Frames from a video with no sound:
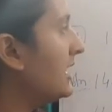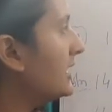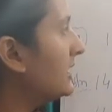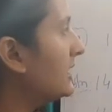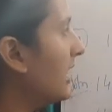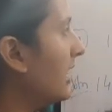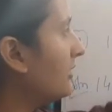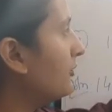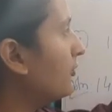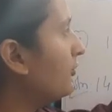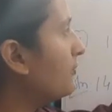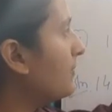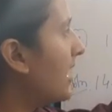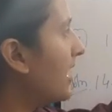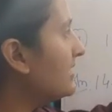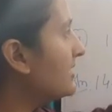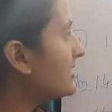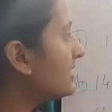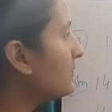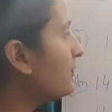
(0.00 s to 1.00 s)
Then
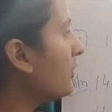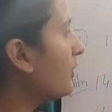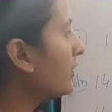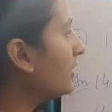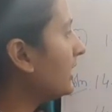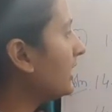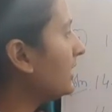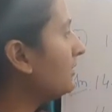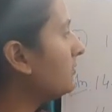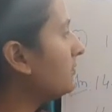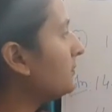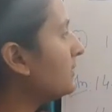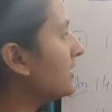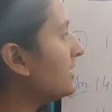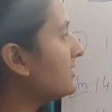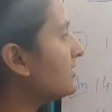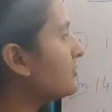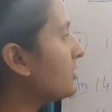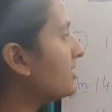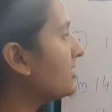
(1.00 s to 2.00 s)
minus 14
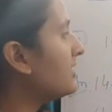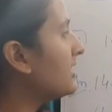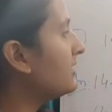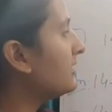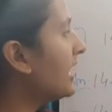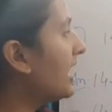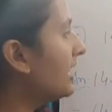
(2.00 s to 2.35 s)
plus 29,